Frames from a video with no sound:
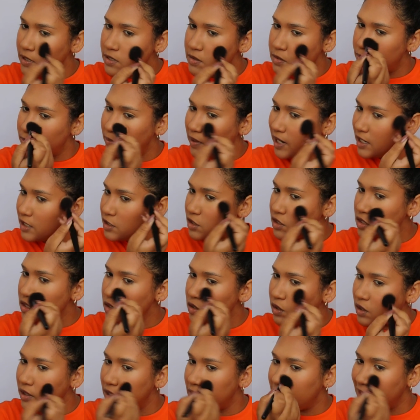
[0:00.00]
brushes
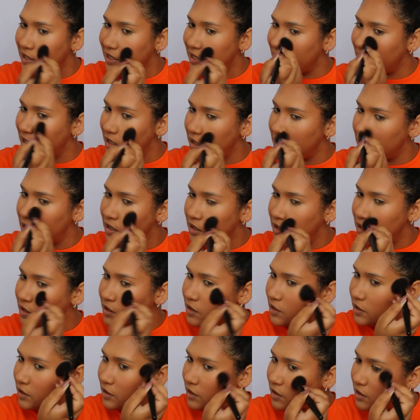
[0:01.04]
are really
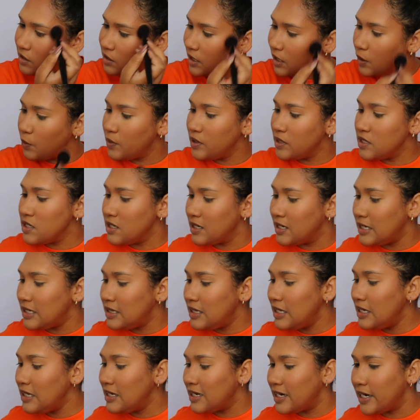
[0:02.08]
good. I want to read
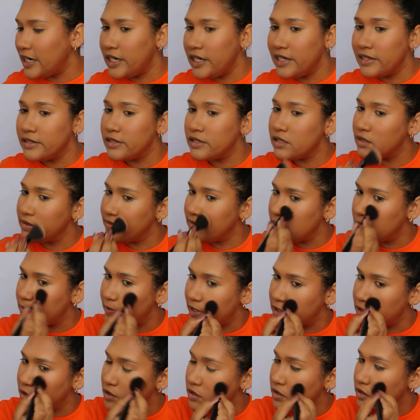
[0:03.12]
the ingredients of these
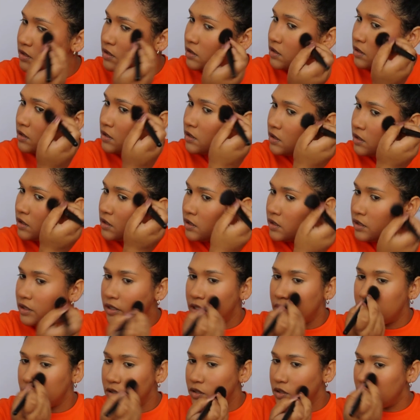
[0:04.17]
brushes,
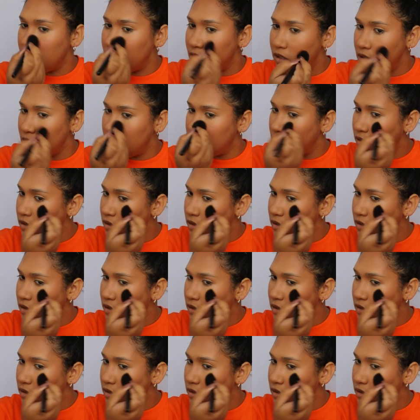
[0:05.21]
actually.